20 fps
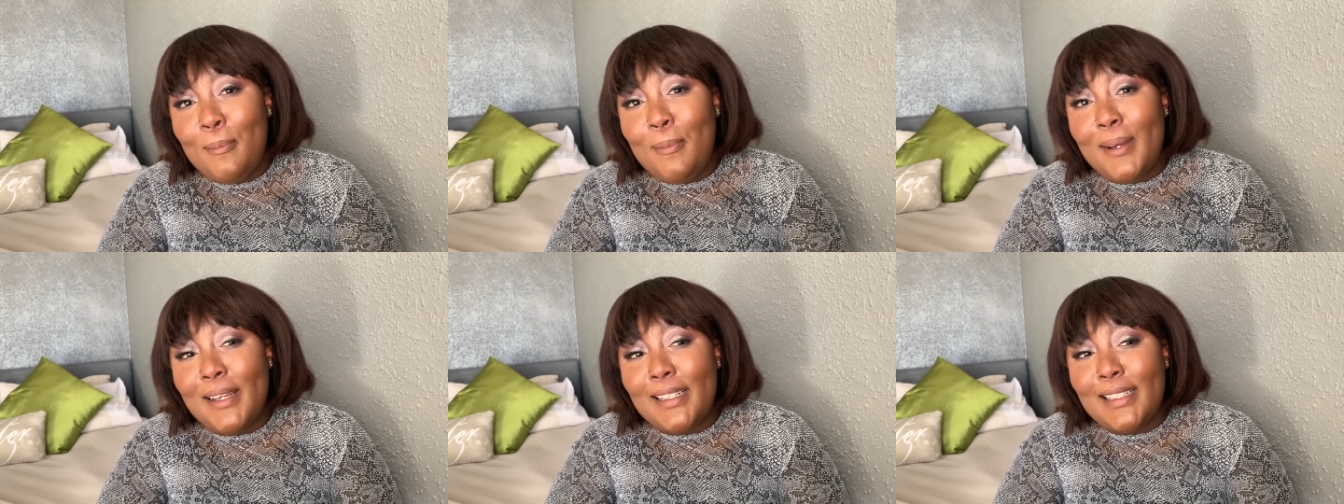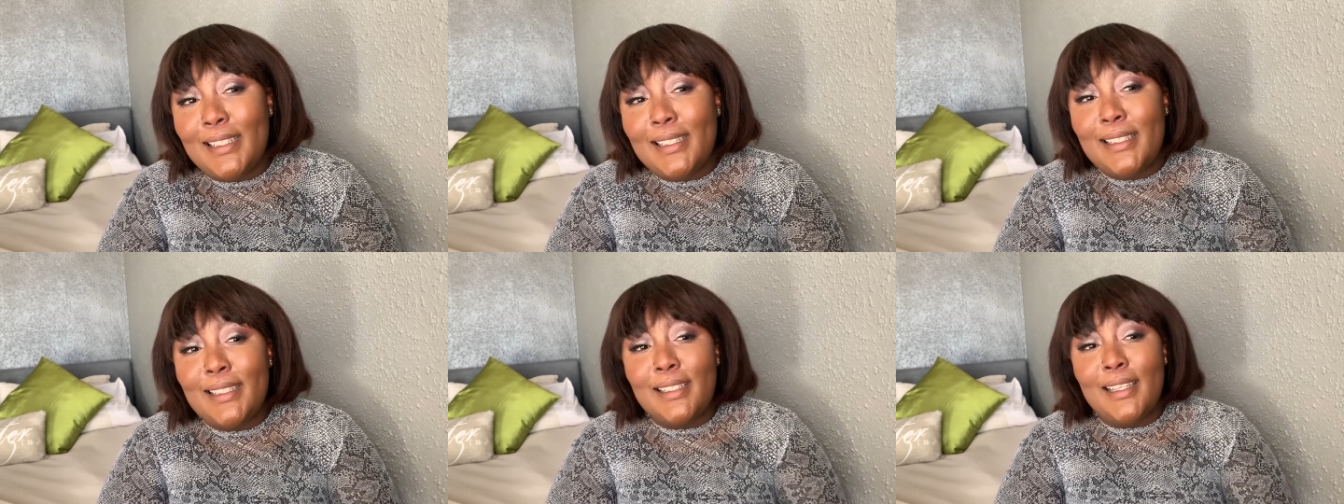but
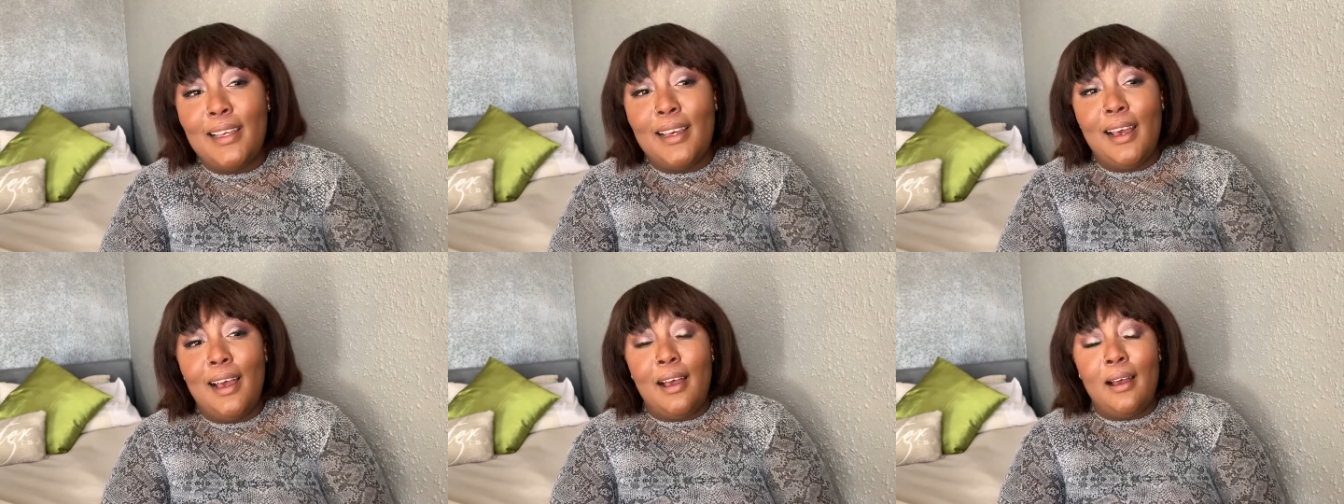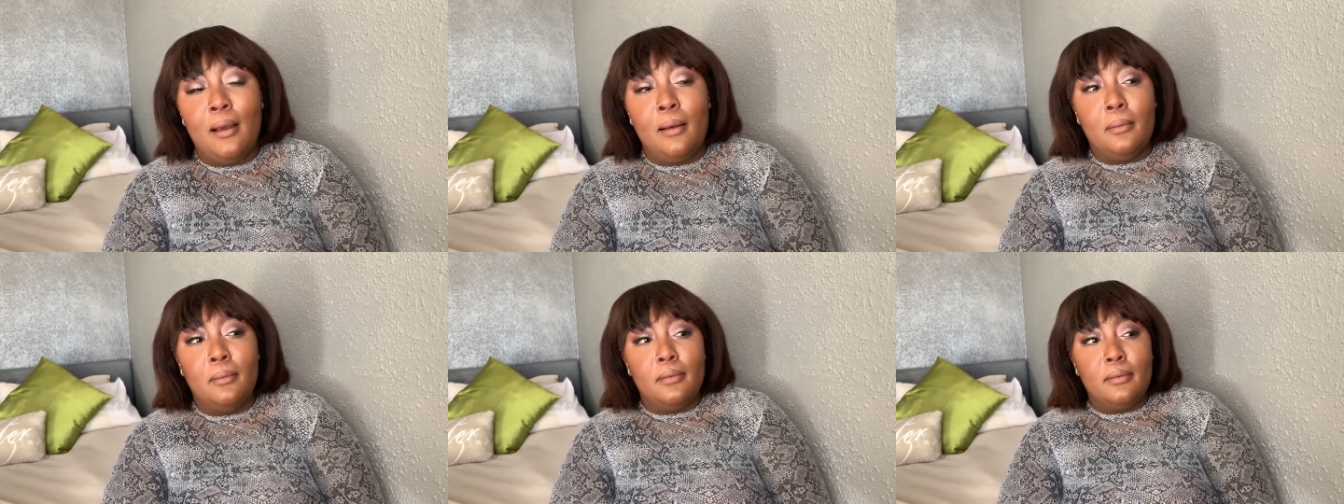
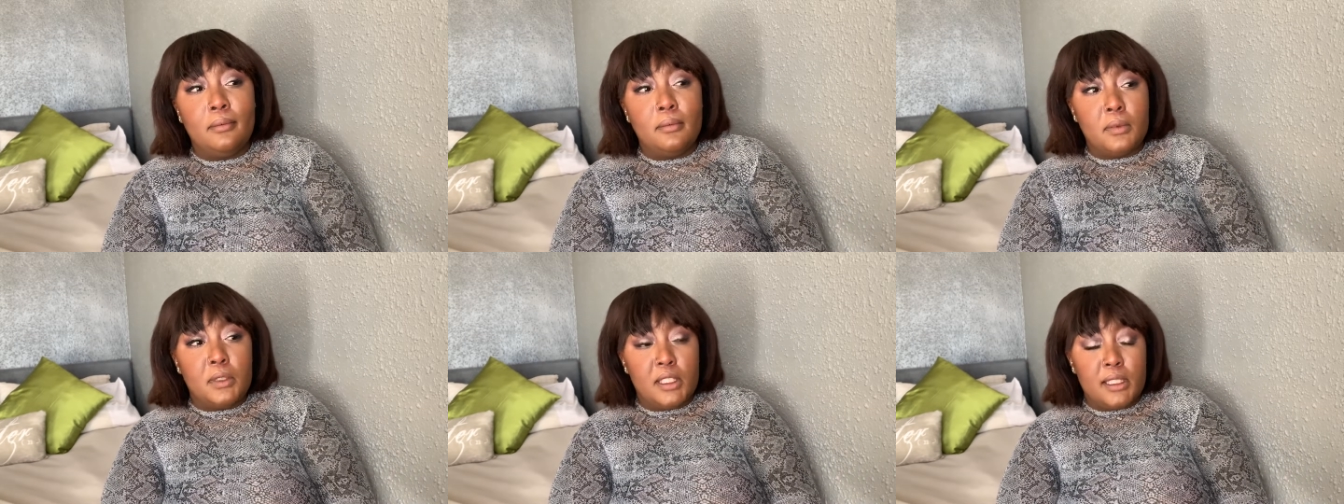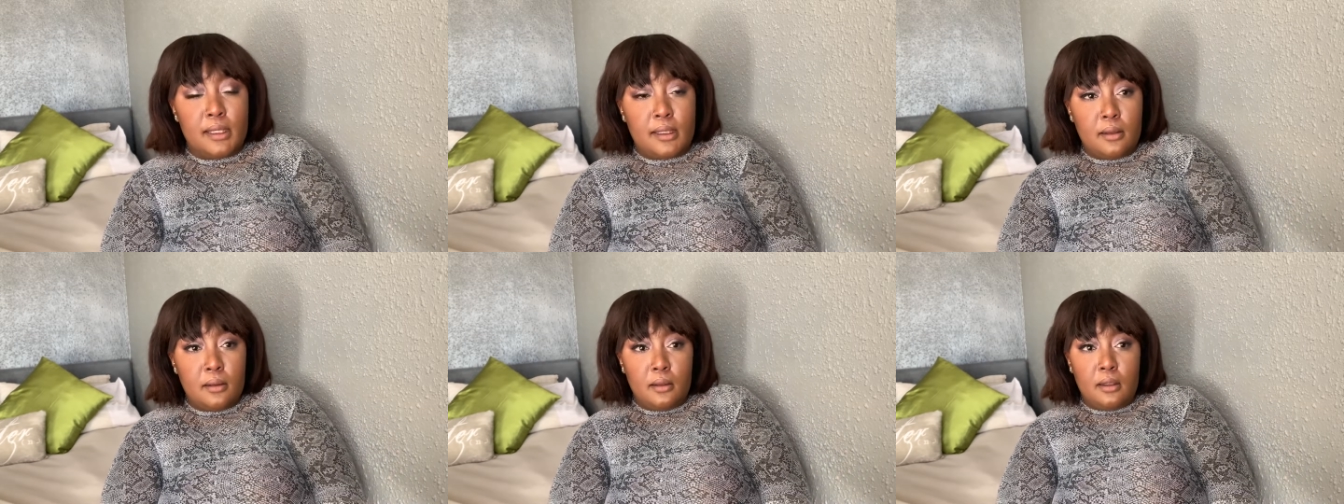um, she
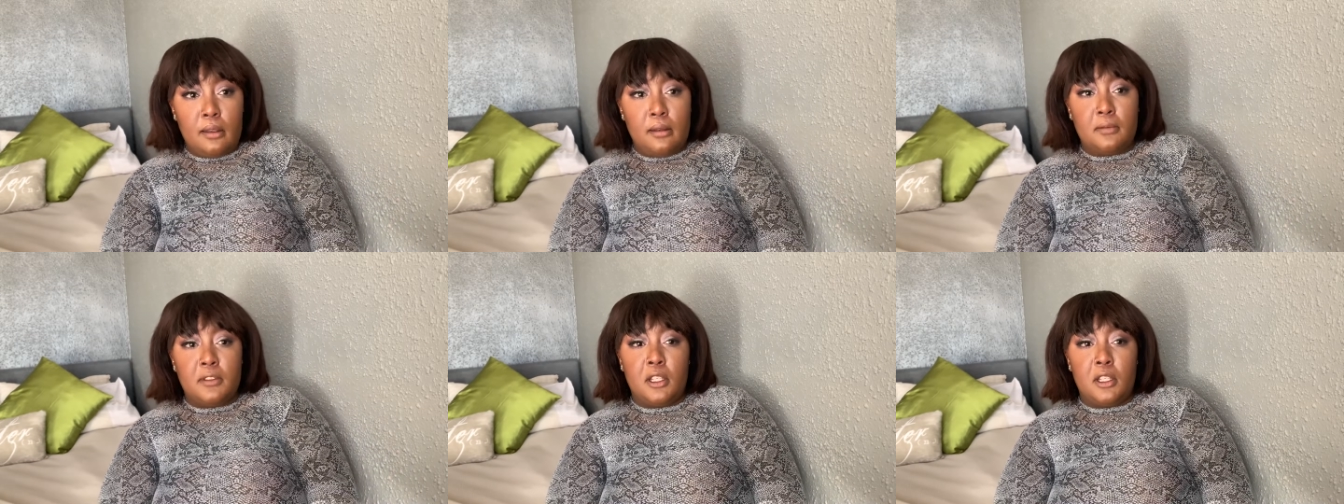still lives